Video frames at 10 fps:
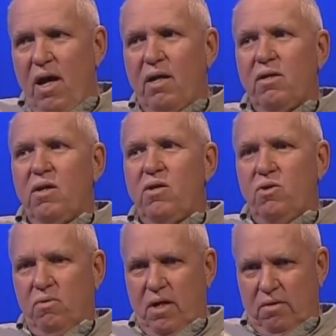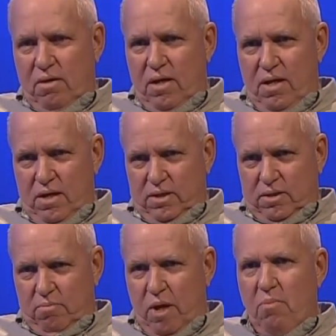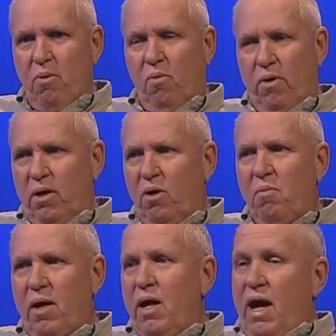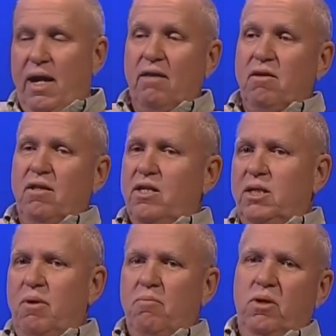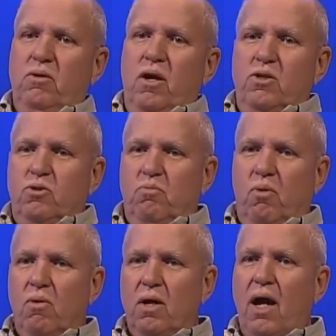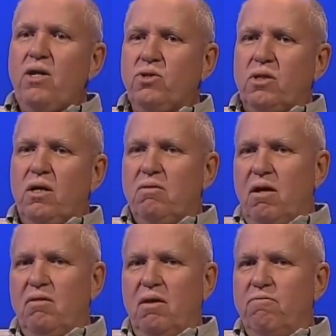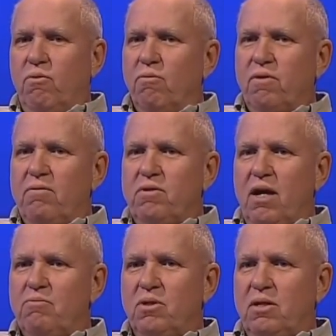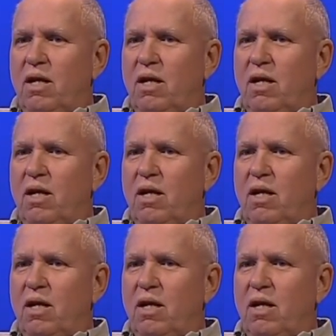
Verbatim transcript: that, you'll get the hits. People yeah. want to go back. And I think that's the thing about Bluegrass Report. I used to hit that thing four or five times